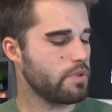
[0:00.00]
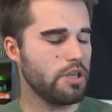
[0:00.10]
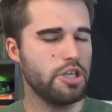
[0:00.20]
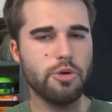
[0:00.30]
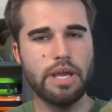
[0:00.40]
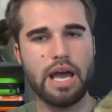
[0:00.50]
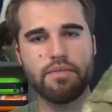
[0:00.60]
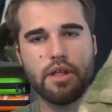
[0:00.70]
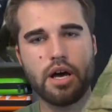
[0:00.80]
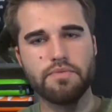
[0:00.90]
We have
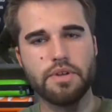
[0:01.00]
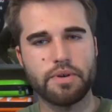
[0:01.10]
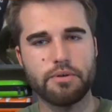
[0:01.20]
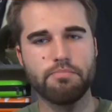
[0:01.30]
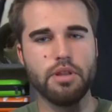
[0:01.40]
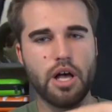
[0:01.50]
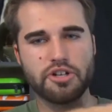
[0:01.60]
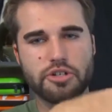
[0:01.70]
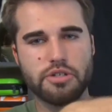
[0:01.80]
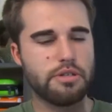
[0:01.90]
a lot of different
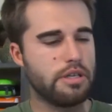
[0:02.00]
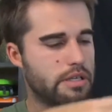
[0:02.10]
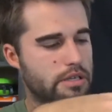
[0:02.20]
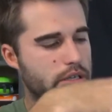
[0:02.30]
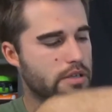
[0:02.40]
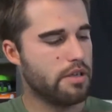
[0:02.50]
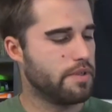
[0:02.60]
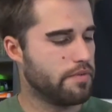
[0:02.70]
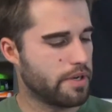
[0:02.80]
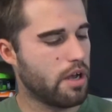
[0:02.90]
blotches of
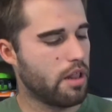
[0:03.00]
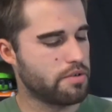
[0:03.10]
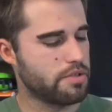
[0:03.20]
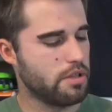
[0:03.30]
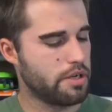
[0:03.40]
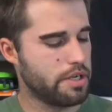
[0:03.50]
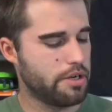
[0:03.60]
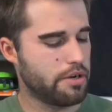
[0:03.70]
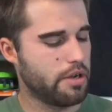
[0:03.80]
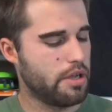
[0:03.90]
different colors along
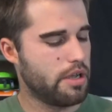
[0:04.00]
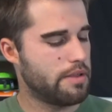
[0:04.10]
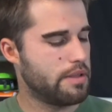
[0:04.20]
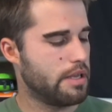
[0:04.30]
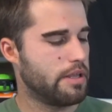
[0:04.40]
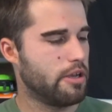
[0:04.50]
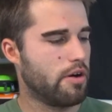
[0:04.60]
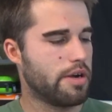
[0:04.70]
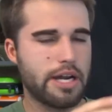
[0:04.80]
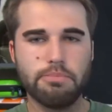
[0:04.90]
here, and then they
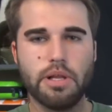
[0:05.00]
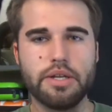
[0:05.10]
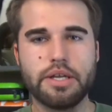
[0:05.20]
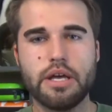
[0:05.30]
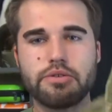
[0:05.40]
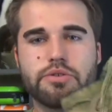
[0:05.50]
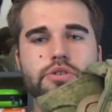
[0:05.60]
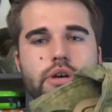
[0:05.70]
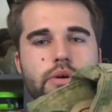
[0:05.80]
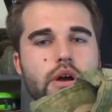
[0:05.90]
all kind of blend together.
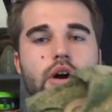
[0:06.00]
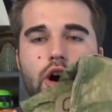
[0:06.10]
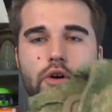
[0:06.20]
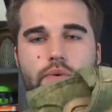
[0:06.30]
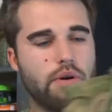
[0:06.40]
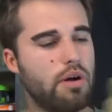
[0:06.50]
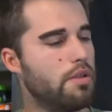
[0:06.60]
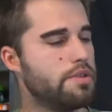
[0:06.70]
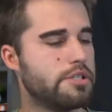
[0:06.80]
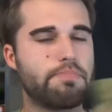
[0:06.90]
So
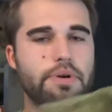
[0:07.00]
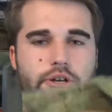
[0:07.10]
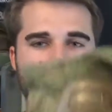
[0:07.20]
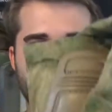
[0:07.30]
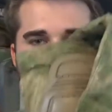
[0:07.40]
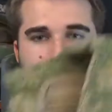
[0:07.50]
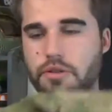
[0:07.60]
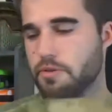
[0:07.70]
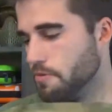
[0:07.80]
overall, this is a pretty good product.